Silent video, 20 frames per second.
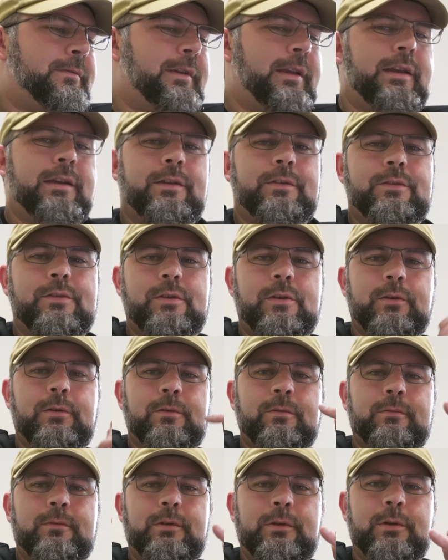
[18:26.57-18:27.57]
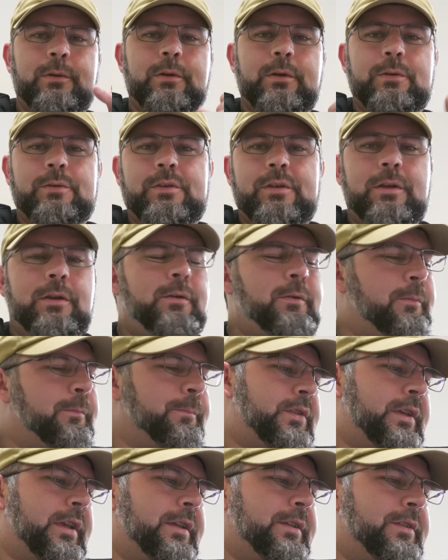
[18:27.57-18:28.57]
And so kudos to you.
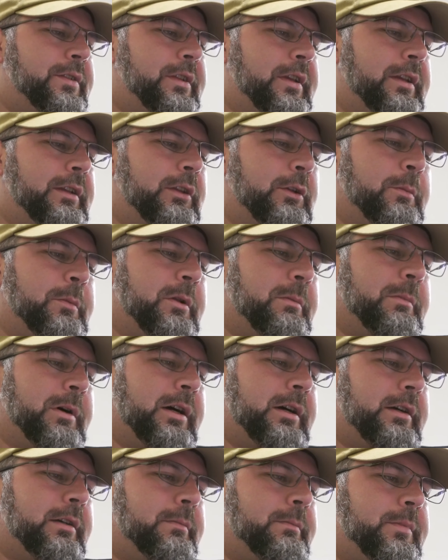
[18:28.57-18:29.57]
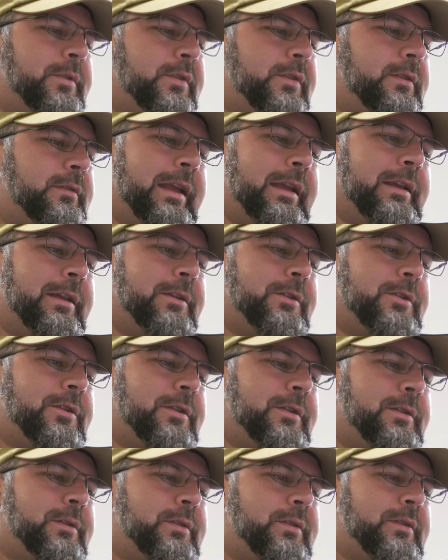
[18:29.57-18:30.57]
CNC aluminum hubs, eight
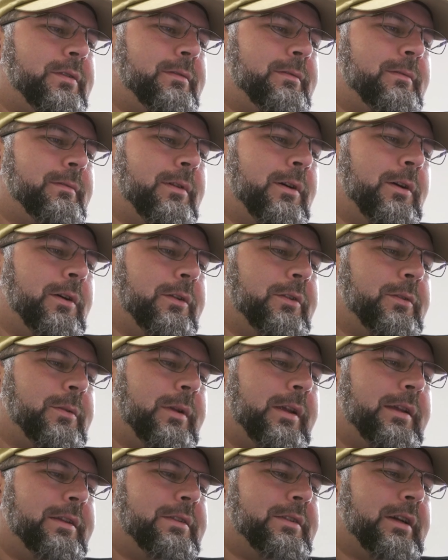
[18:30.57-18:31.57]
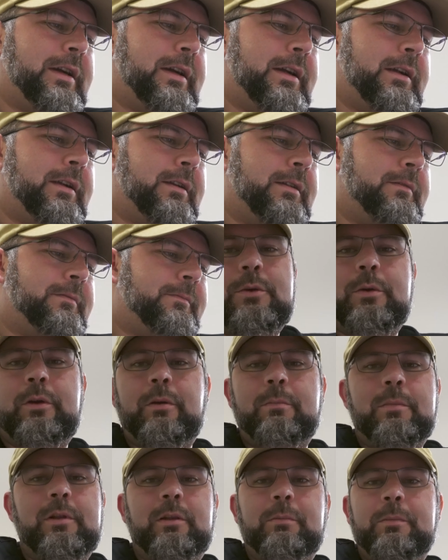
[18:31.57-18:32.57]
inches, all-terrain tire,
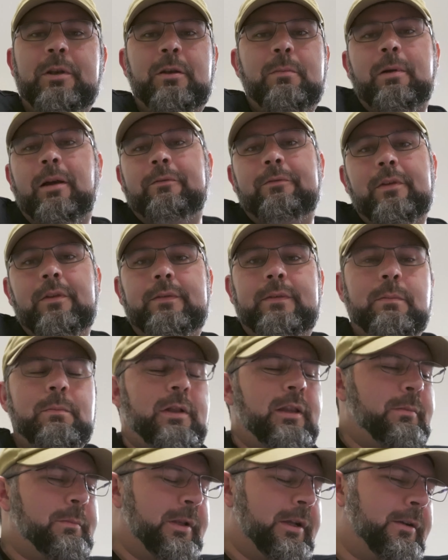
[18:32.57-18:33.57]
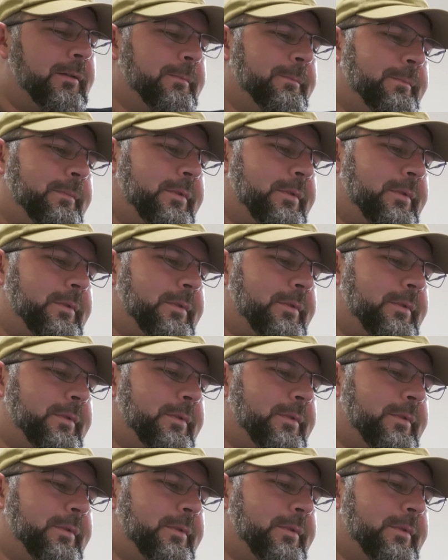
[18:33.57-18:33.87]
200 millimeter by 50 millimeter.